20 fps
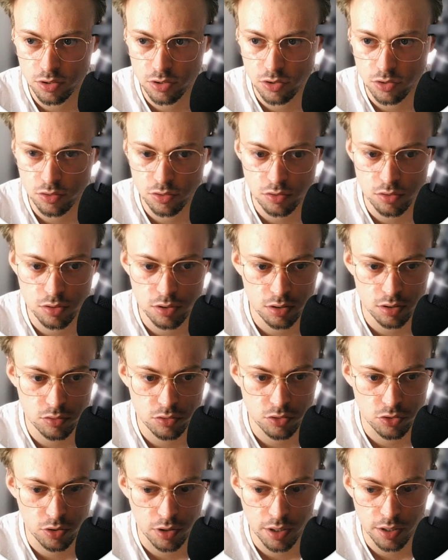just you can
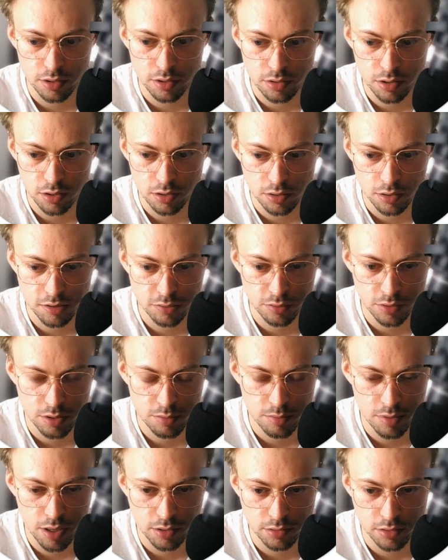try get in touch with
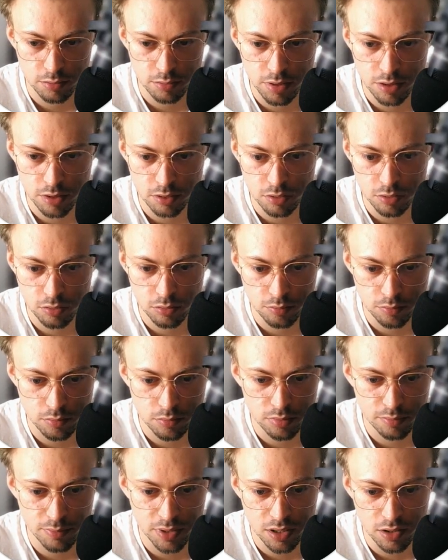them, ask them. I don't know
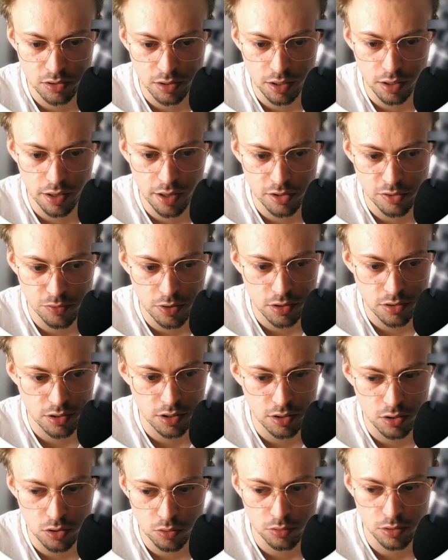because uh, as far
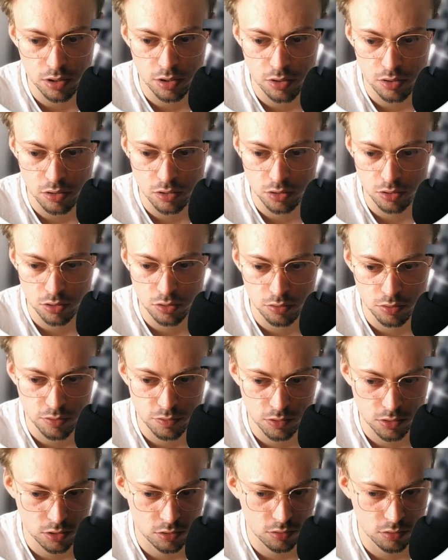as I know, they used to do
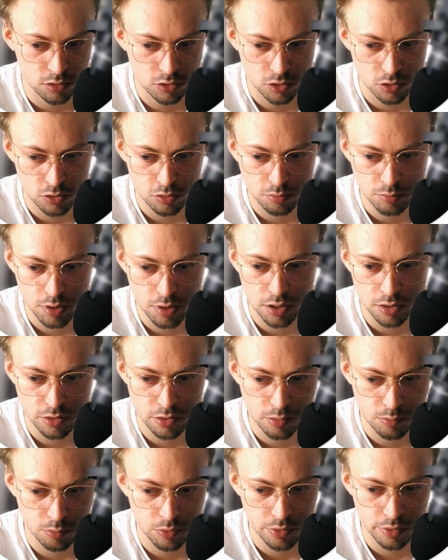it for students too, but at
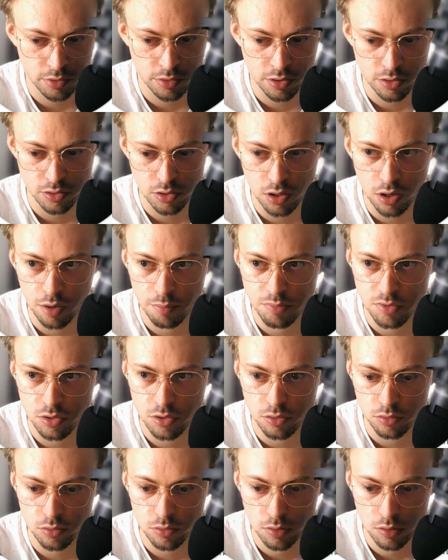some point they stopped.
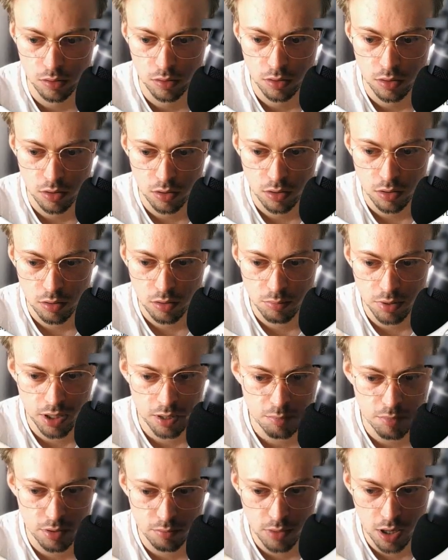So, but
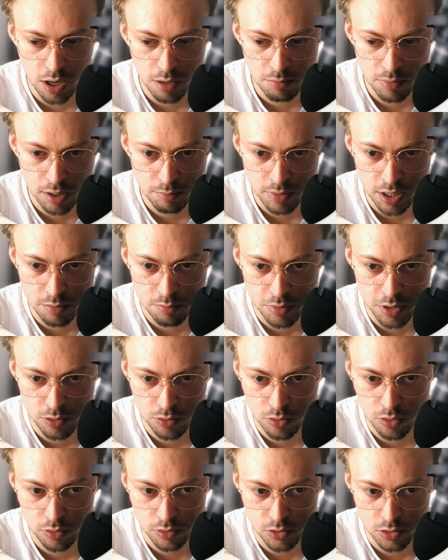I may I, I might be
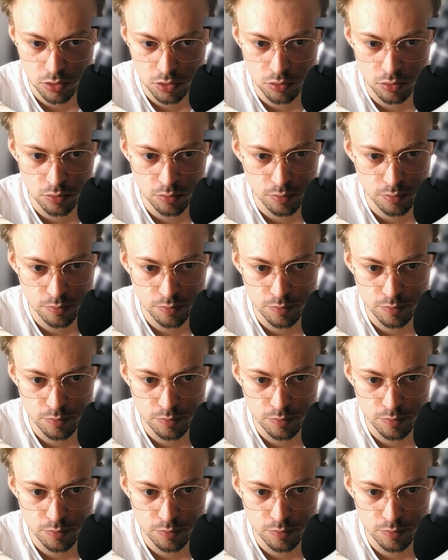wrong. So,